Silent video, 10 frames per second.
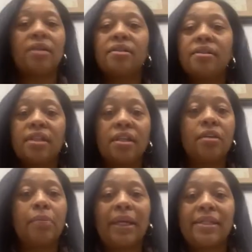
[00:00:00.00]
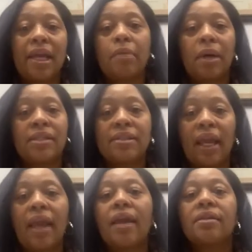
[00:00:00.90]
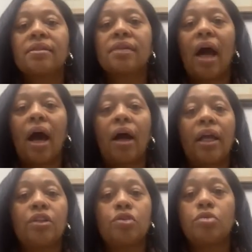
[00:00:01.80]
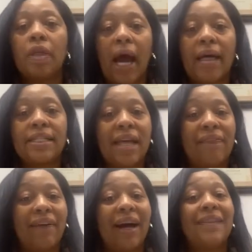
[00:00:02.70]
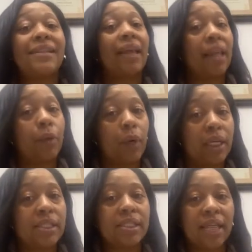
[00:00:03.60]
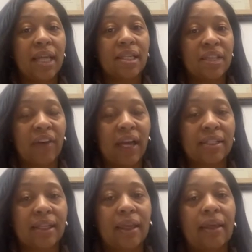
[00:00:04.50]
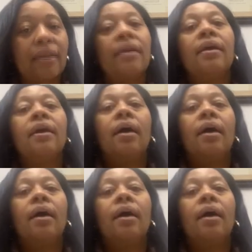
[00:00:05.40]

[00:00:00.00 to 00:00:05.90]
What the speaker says: I still maintain my stance. I do not advise anyone to take this vaccine.